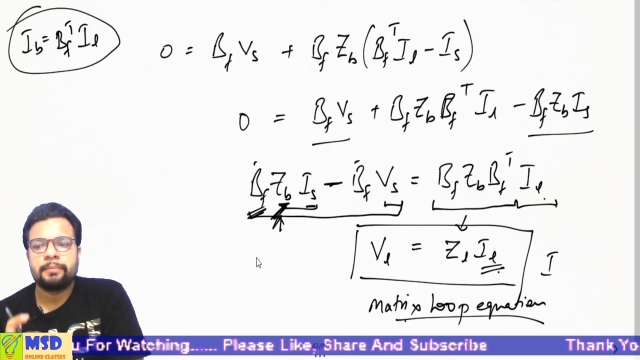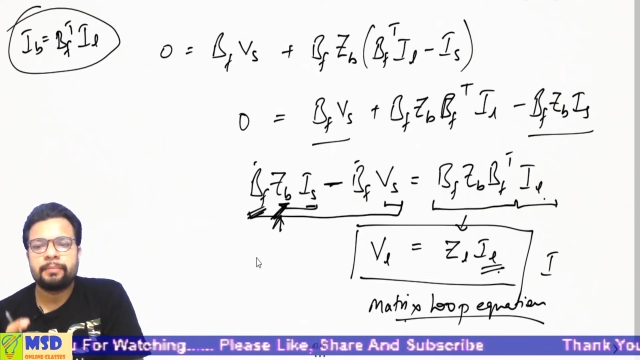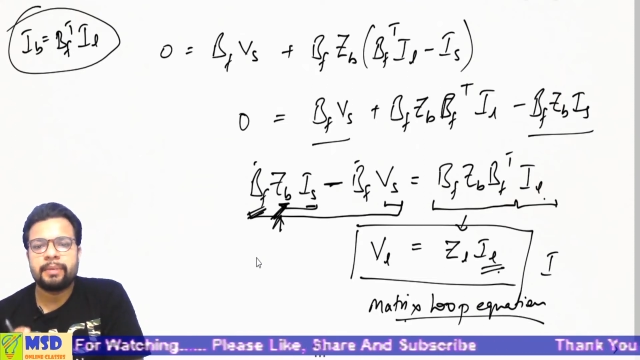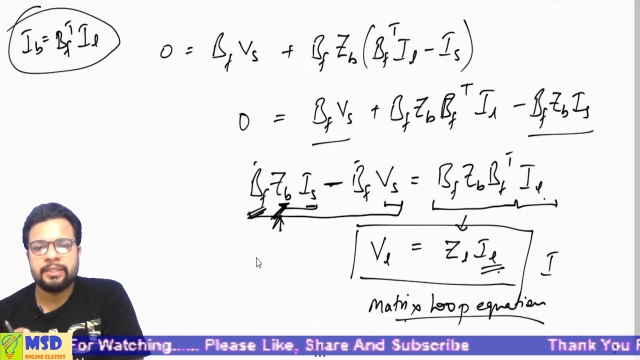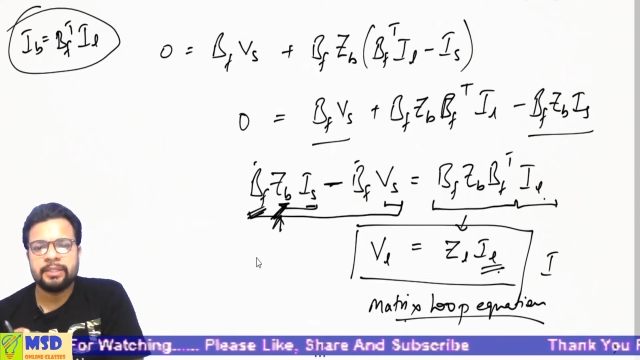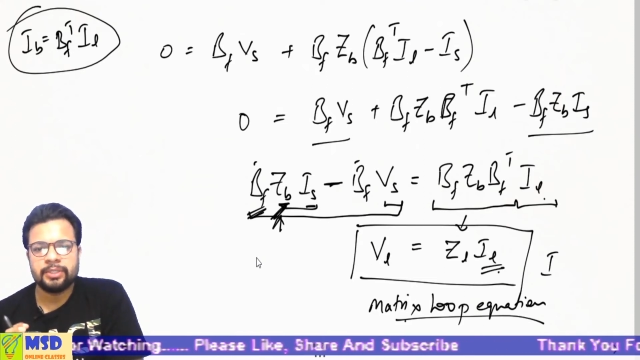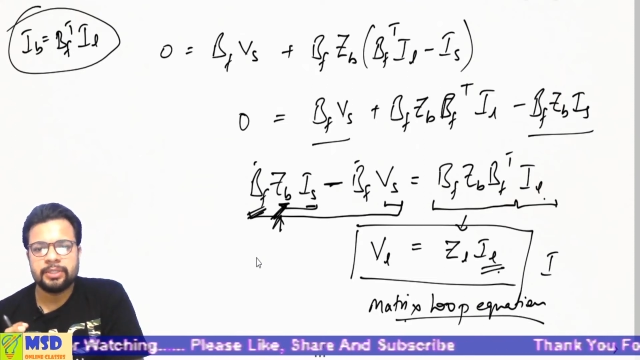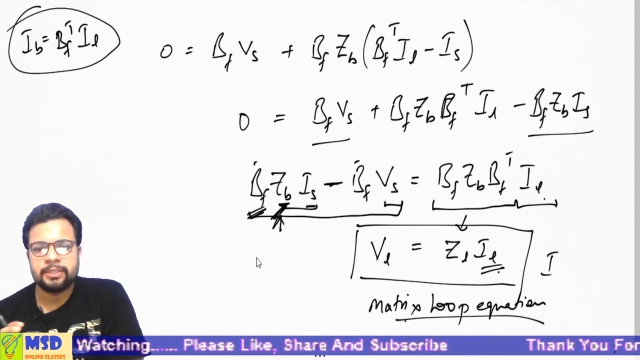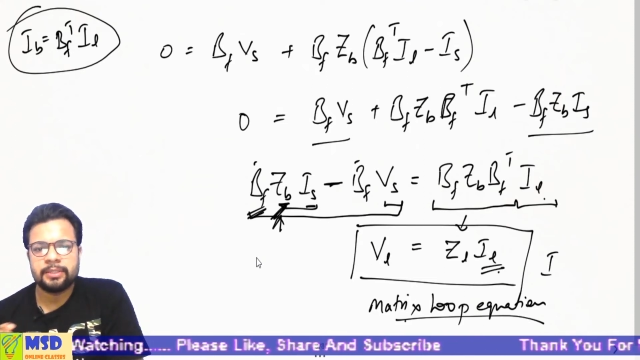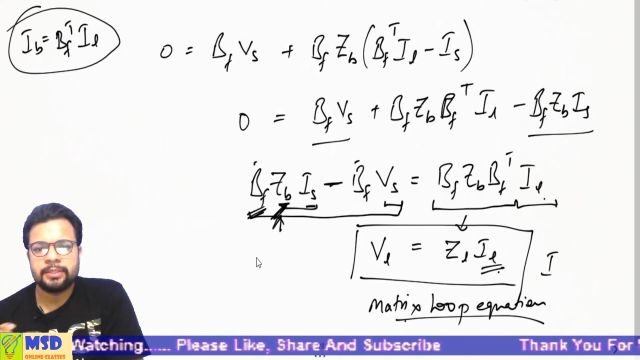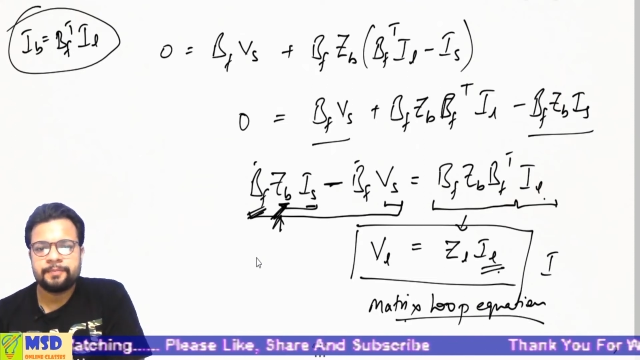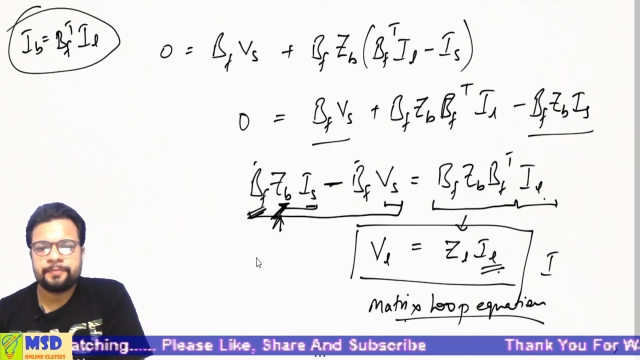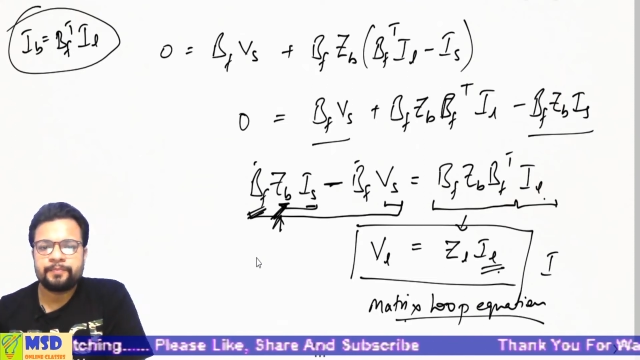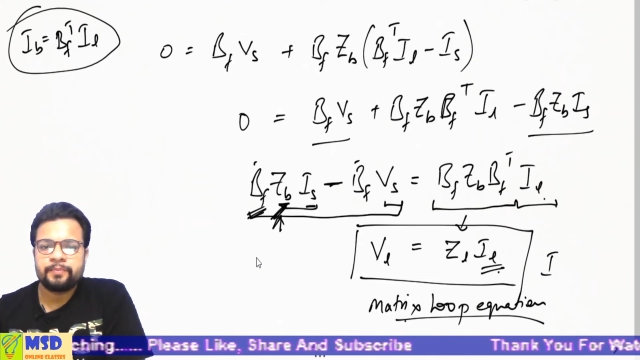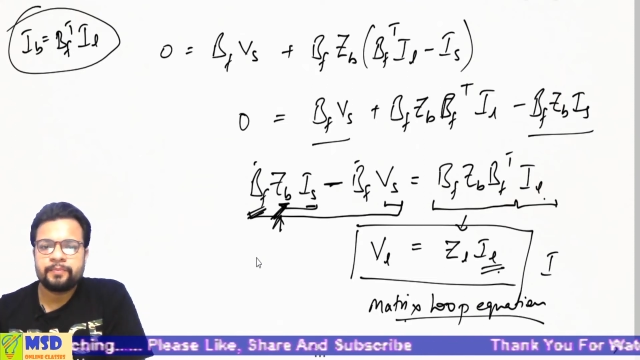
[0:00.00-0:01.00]
branches.
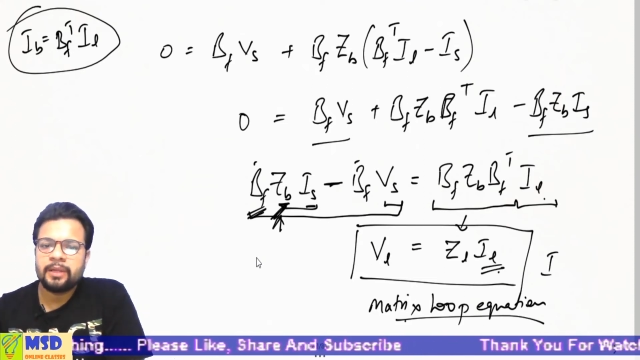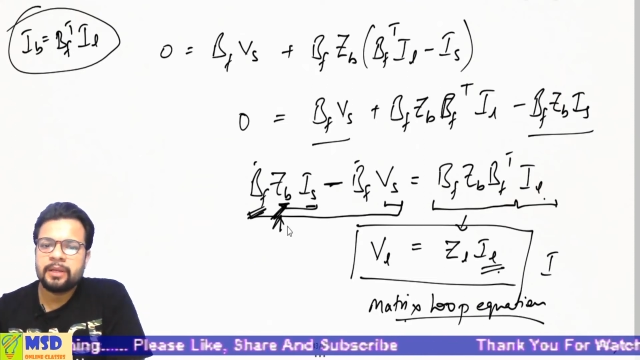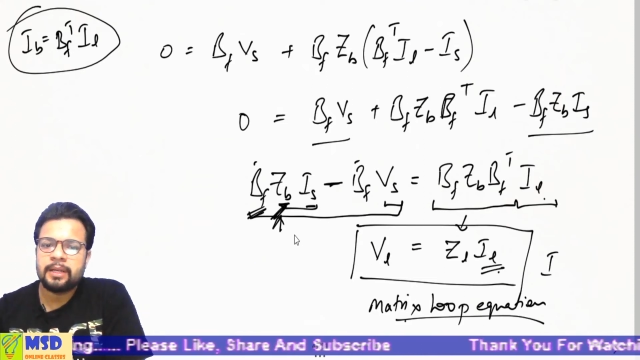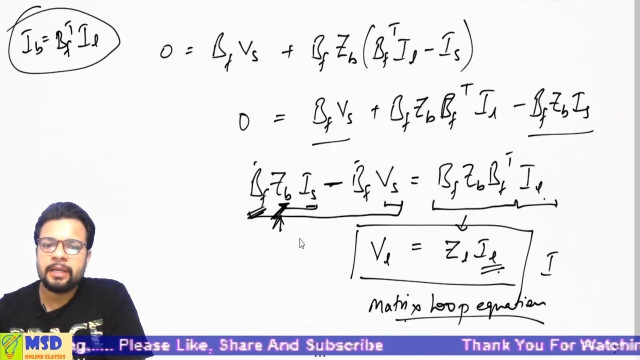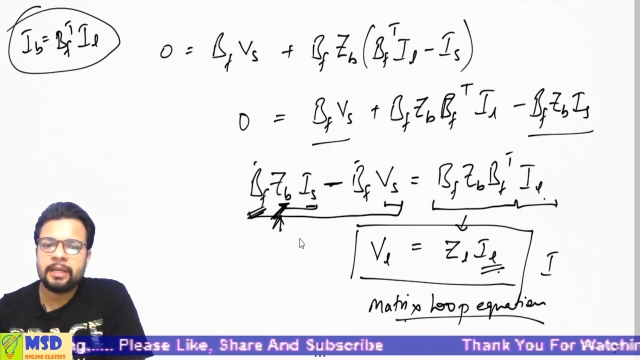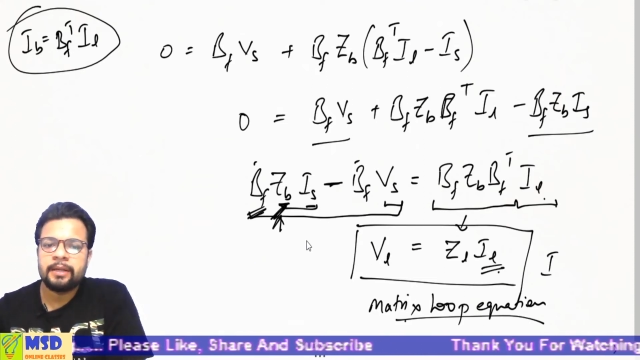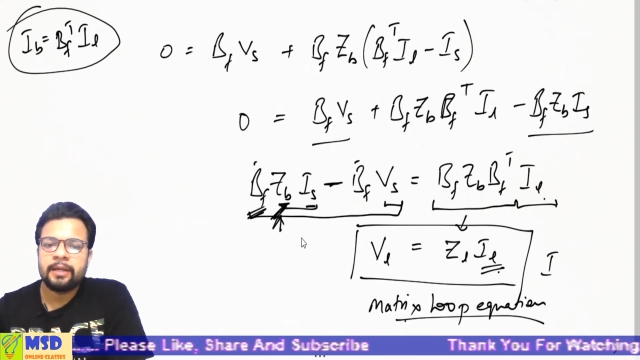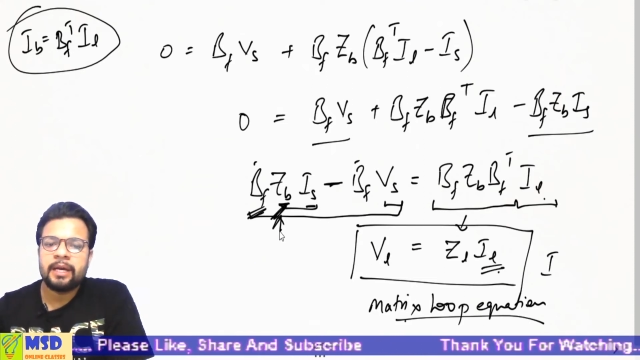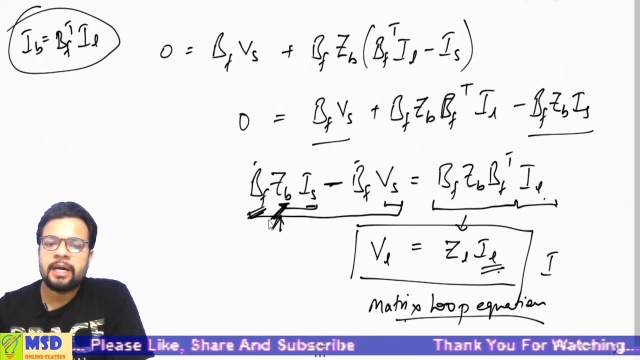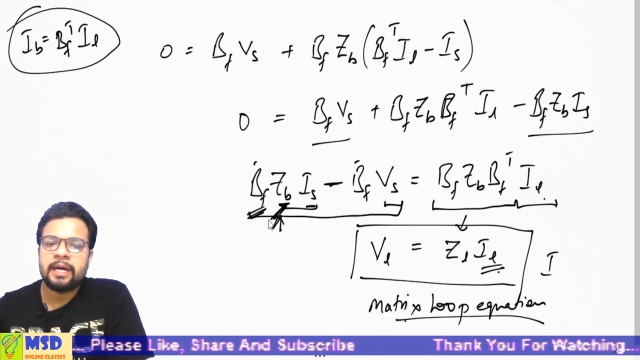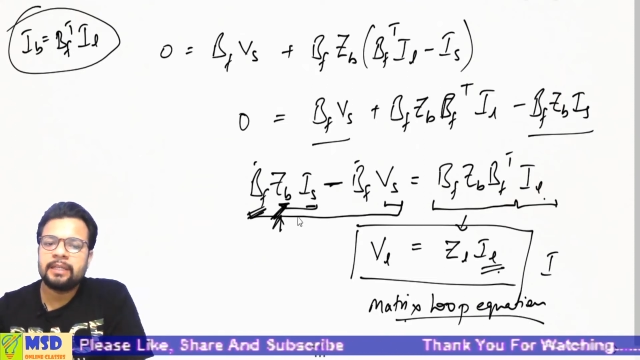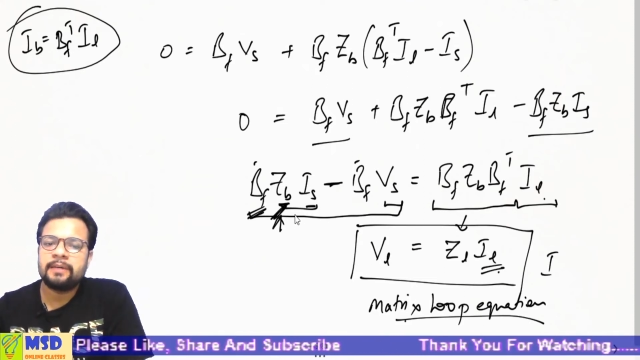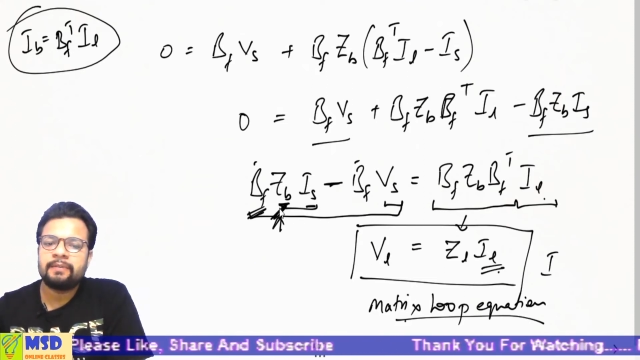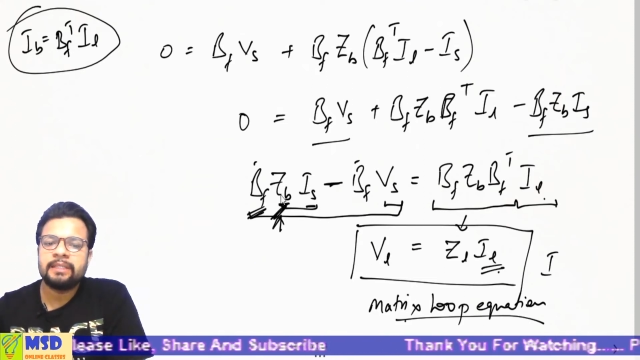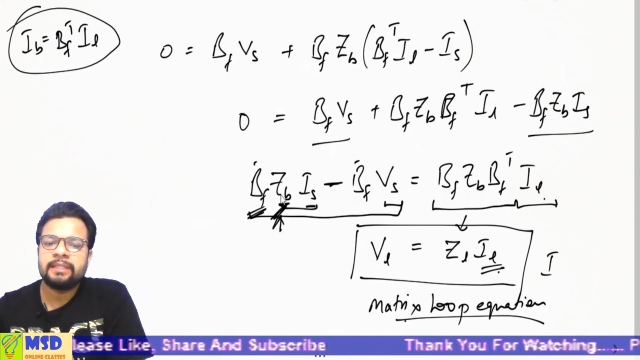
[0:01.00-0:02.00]
Clear?
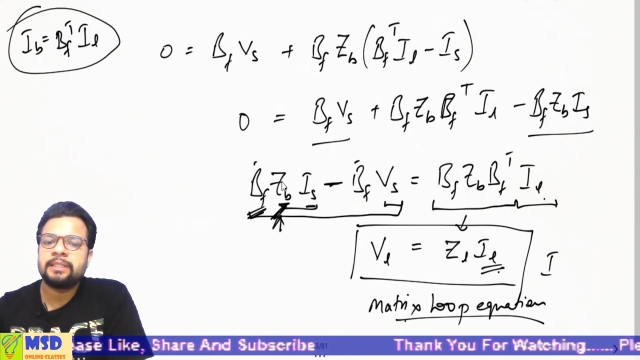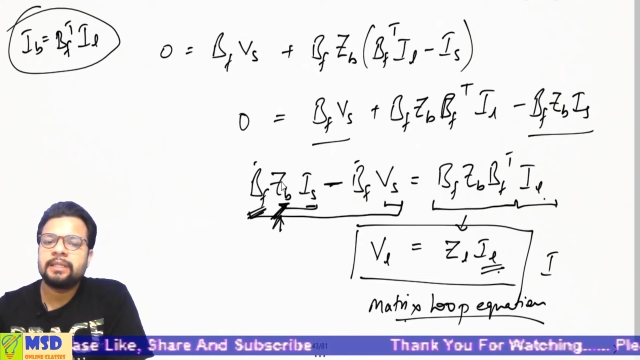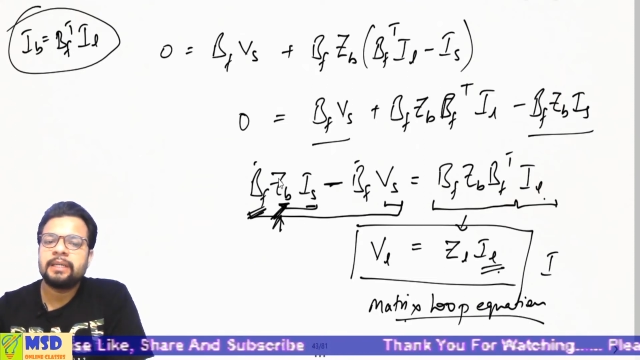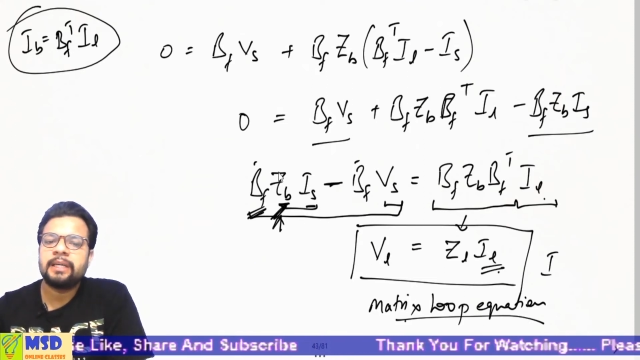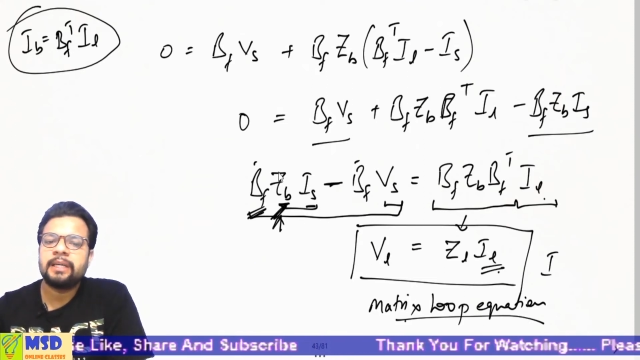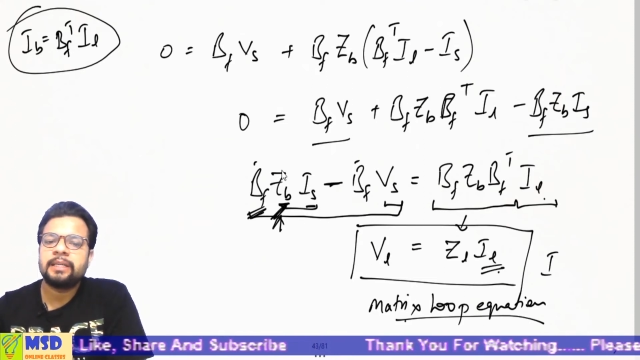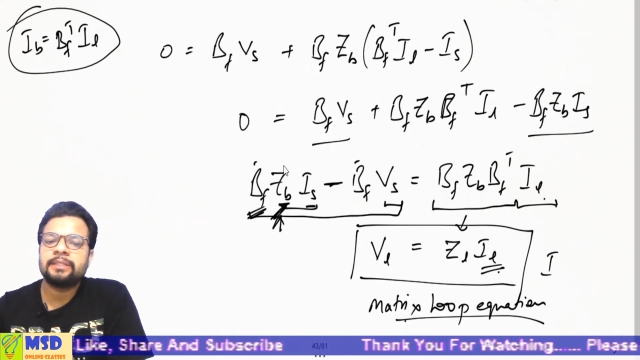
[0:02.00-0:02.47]
Otherwise, it